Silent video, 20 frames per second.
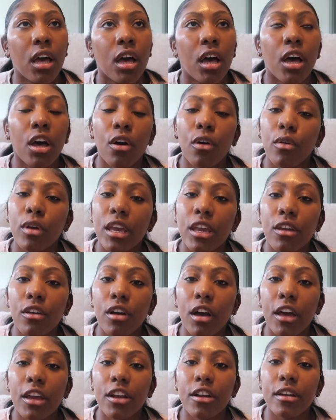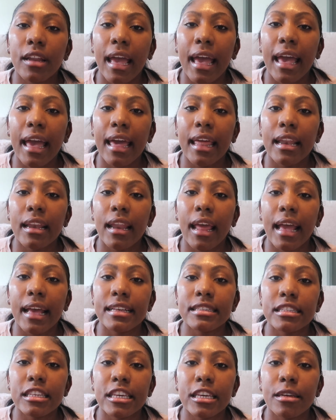oh, can you call your dad and
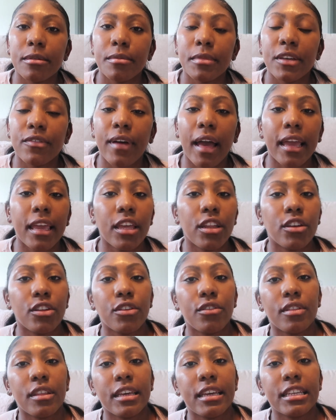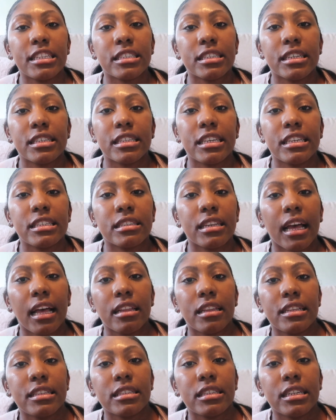ask him if I can do this because he's not
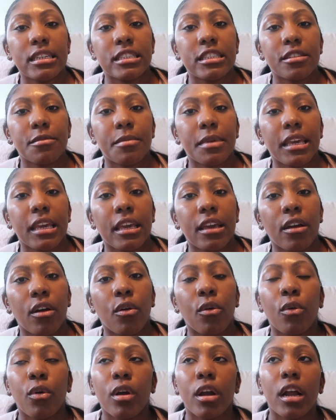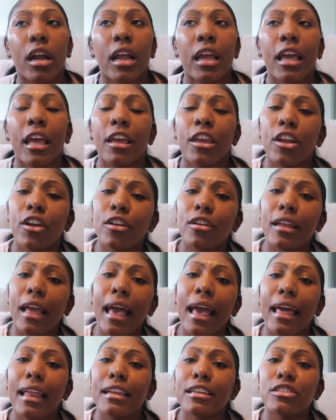listening to me, or your
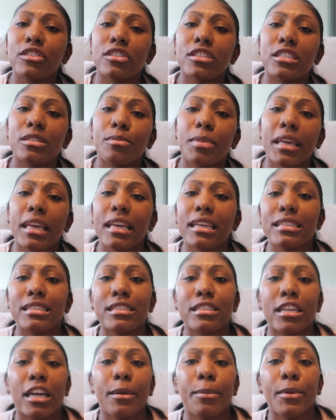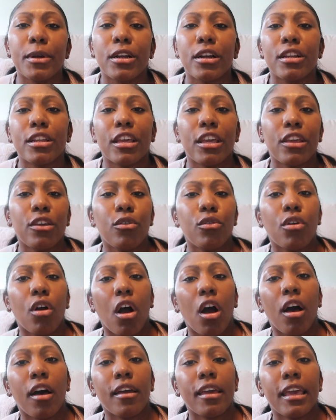dad is just being stubborn, can you
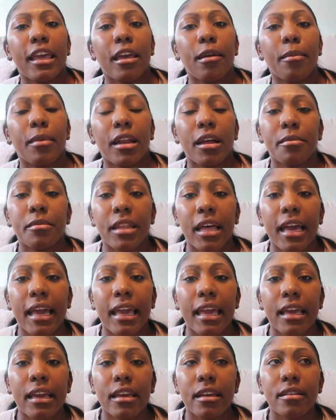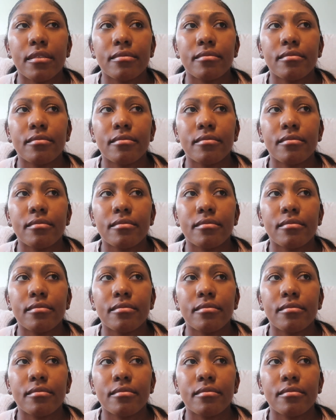call him? And I'm like,